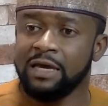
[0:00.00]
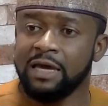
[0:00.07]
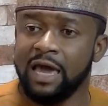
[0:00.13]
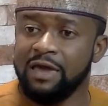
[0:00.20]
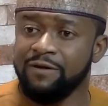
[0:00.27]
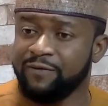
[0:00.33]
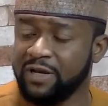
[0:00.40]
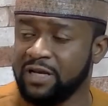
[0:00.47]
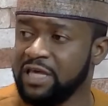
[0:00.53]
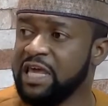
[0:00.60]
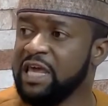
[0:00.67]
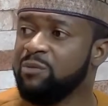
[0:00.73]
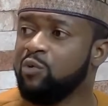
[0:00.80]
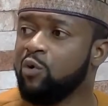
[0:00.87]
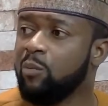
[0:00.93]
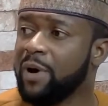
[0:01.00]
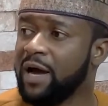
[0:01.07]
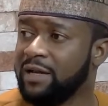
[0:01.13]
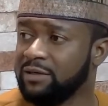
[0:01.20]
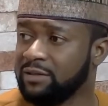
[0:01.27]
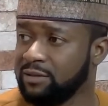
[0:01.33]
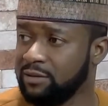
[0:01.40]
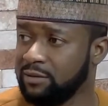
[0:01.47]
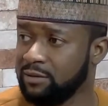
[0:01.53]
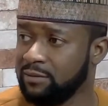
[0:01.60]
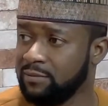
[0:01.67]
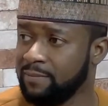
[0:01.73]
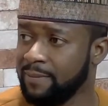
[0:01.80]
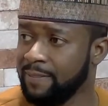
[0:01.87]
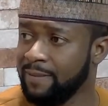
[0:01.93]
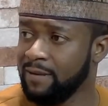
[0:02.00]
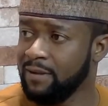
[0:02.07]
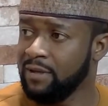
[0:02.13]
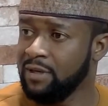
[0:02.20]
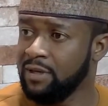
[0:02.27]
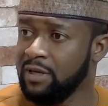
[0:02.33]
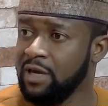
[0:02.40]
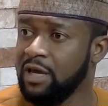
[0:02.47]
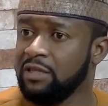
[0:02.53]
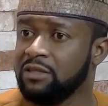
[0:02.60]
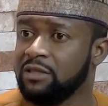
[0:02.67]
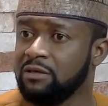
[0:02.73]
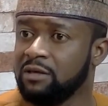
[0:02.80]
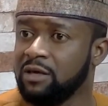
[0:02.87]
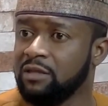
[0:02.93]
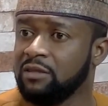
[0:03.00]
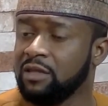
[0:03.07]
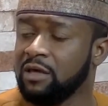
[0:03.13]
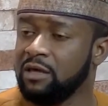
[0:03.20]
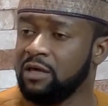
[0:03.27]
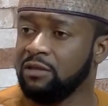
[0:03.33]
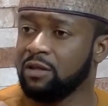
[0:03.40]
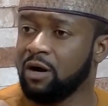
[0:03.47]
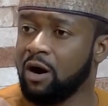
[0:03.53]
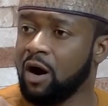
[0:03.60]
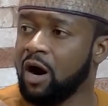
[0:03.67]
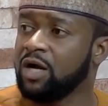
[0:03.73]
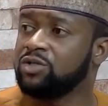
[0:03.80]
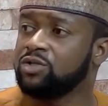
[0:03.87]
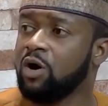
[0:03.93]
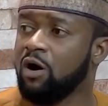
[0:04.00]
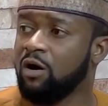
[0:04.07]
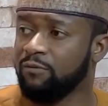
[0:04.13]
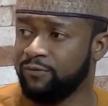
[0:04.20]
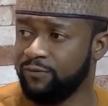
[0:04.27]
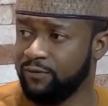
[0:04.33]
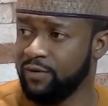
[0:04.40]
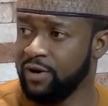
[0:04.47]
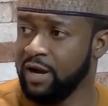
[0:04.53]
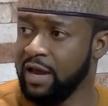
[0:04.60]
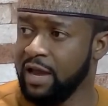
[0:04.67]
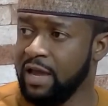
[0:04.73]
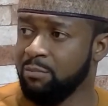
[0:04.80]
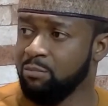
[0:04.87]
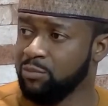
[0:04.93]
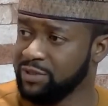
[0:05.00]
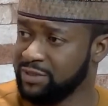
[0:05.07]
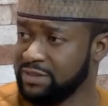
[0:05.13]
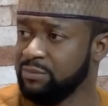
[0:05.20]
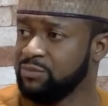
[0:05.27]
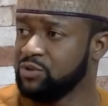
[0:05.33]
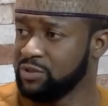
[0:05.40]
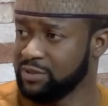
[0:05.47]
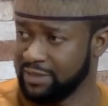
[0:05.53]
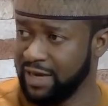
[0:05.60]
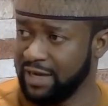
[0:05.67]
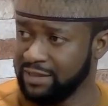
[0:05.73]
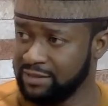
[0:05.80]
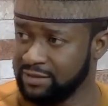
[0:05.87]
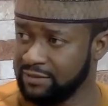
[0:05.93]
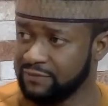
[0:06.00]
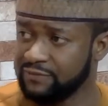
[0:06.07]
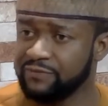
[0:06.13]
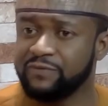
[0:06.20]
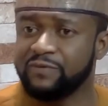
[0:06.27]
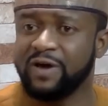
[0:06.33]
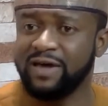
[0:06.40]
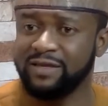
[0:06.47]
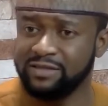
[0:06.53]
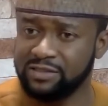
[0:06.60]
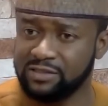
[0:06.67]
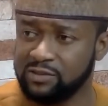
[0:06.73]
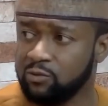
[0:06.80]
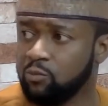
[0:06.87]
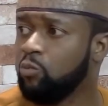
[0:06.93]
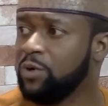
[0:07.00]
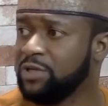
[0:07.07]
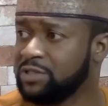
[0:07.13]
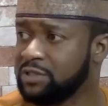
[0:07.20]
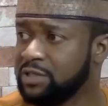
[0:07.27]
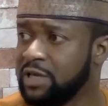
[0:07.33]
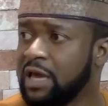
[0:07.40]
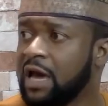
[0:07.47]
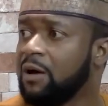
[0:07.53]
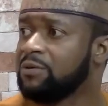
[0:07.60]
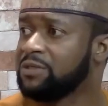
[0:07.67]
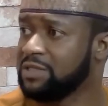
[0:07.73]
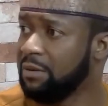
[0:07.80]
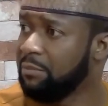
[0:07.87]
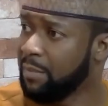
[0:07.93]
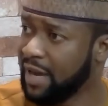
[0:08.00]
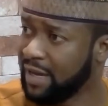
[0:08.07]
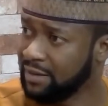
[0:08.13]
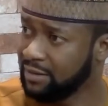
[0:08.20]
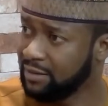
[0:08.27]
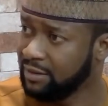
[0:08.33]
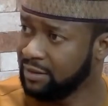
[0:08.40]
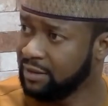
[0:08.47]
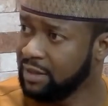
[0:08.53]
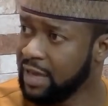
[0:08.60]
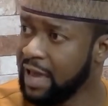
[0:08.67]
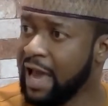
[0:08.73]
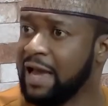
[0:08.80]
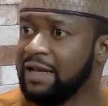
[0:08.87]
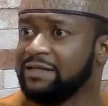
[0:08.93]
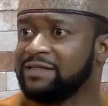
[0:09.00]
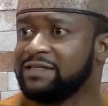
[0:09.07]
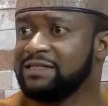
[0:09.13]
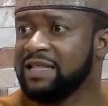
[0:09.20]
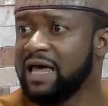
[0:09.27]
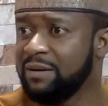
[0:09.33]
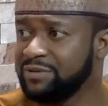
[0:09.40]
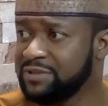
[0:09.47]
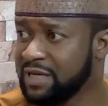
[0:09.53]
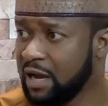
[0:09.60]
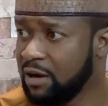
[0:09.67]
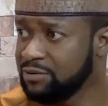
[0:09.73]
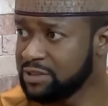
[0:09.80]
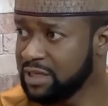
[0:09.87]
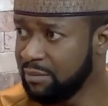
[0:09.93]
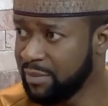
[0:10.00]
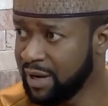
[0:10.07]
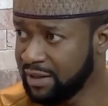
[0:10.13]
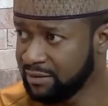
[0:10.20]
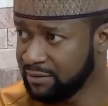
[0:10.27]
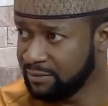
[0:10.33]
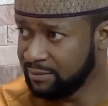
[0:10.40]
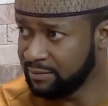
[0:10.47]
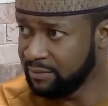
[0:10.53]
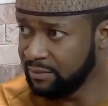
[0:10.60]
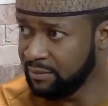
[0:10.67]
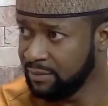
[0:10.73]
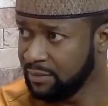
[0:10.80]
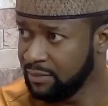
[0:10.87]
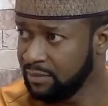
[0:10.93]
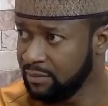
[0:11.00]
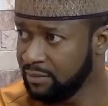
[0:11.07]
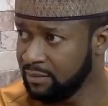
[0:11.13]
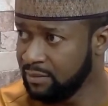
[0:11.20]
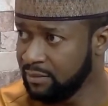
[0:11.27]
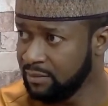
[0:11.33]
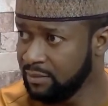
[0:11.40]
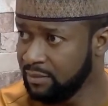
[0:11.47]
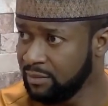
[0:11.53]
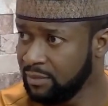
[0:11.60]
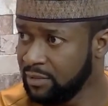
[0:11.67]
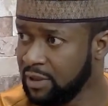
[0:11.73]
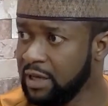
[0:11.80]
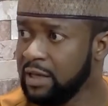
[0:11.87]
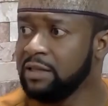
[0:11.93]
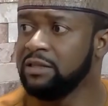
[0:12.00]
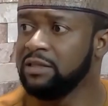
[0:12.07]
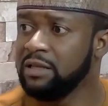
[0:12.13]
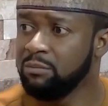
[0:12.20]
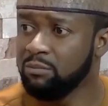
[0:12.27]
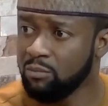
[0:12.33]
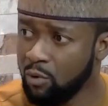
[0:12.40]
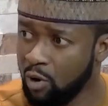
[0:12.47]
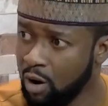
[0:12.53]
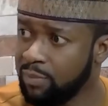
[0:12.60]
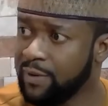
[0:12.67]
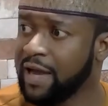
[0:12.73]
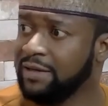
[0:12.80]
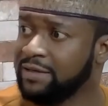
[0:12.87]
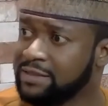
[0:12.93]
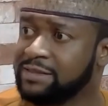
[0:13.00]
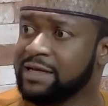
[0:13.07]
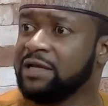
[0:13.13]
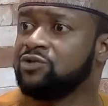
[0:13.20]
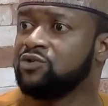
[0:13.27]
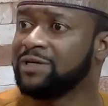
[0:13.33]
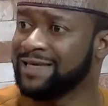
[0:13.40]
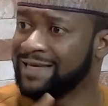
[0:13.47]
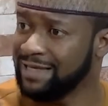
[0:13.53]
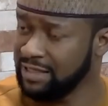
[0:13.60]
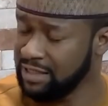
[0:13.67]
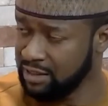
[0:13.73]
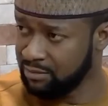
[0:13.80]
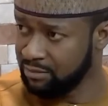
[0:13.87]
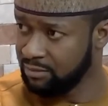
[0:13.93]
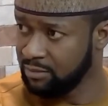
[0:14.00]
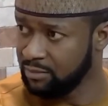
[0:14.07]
if an evil man in the heart of a Muslim society fights with a Hausa man and slaps the Hausa man, the mob can decide to kill him.